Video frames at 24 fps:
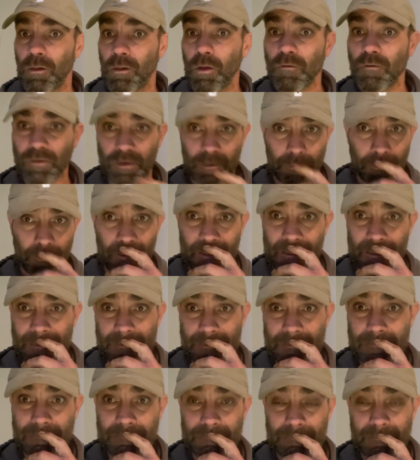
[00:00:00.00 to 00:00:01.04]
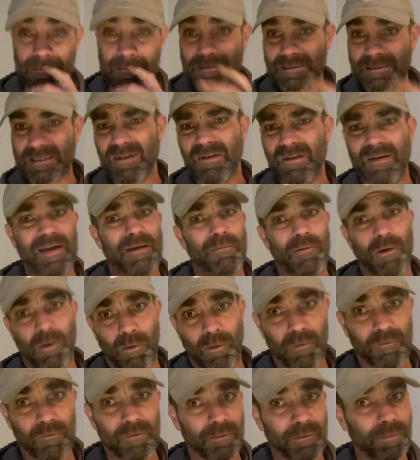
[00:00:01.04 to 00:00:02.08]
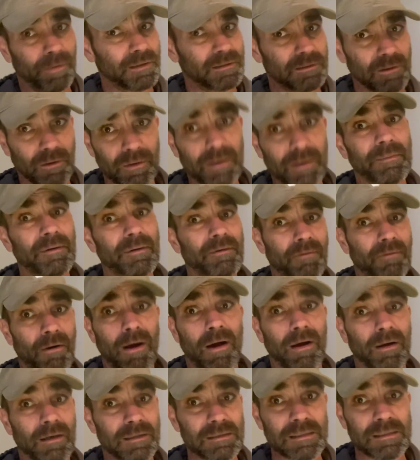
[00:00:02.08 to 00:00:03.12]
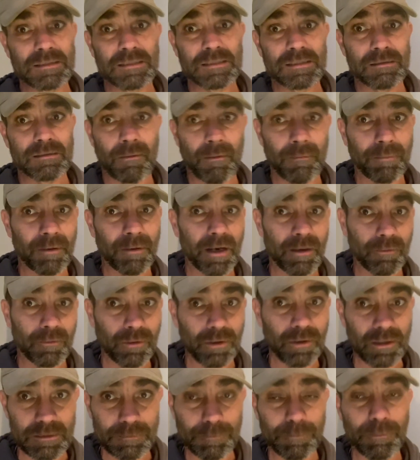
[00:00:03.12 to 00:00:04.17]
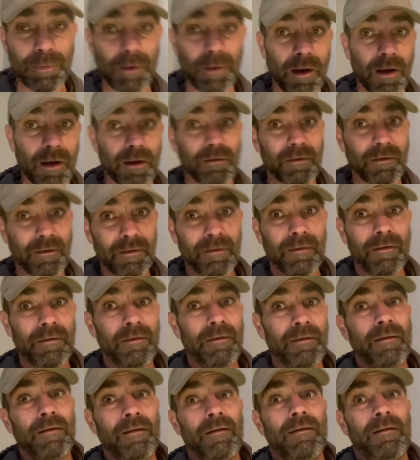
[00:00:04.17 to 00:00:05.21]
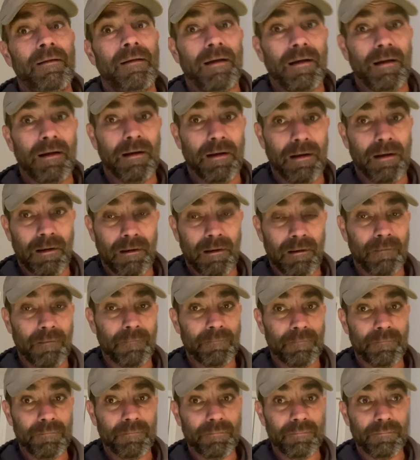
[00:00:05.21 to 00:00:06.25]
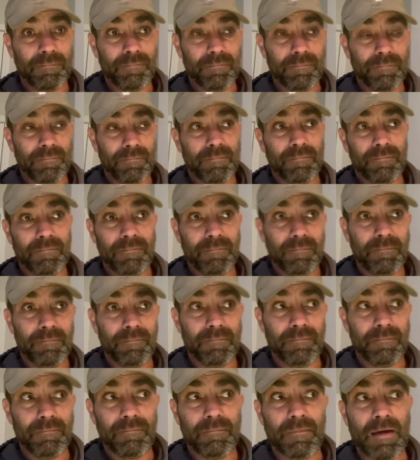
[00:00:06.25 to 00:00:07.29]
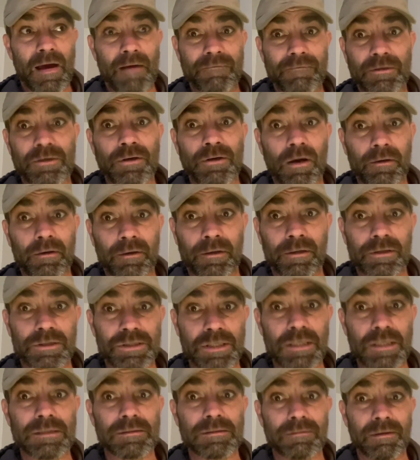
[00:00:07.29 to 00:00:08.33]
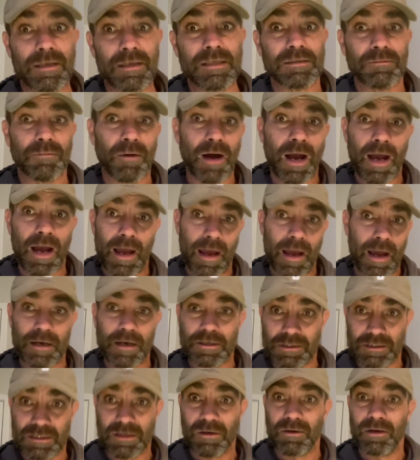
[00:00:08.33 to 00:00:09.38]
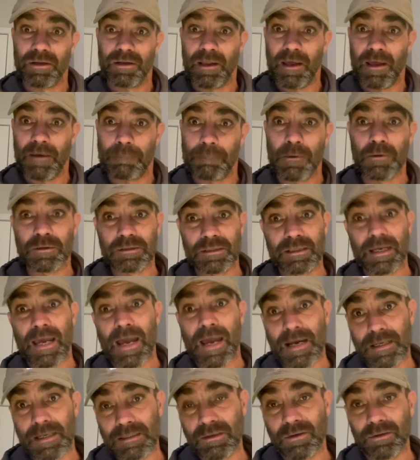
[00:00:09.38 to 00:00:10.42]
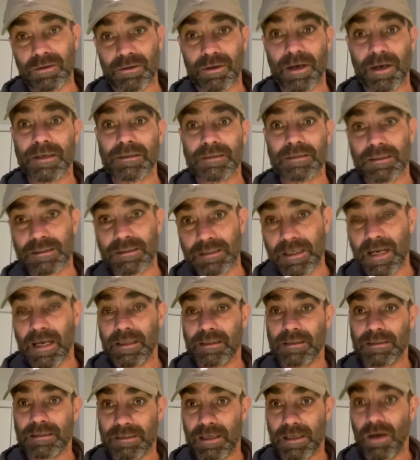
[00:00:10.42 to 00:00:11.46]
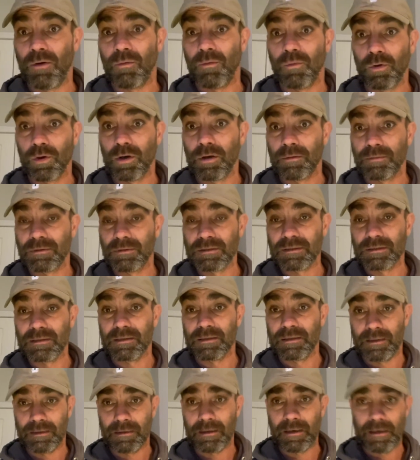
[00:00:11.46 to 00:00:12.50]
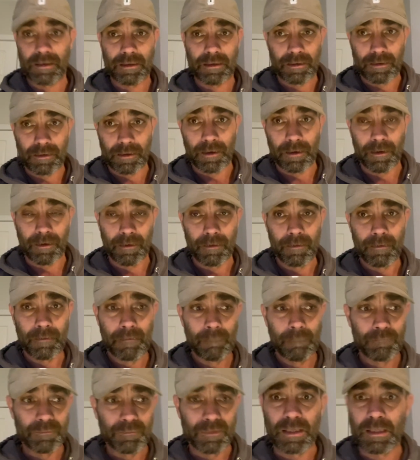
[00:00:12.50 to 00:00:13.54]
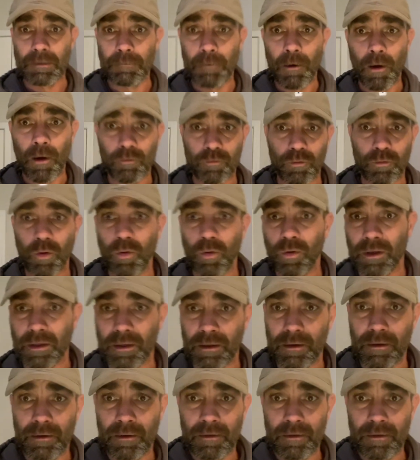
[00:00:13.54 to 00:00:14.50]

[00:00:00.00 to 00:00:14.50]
over the place. And I still am all over the place. Don't get me wrong, because that's just how my brain works. But um, after talking to her, she's the reason why I actually started like posting ads on Craigslist and that to sell worms and get the ball rolling.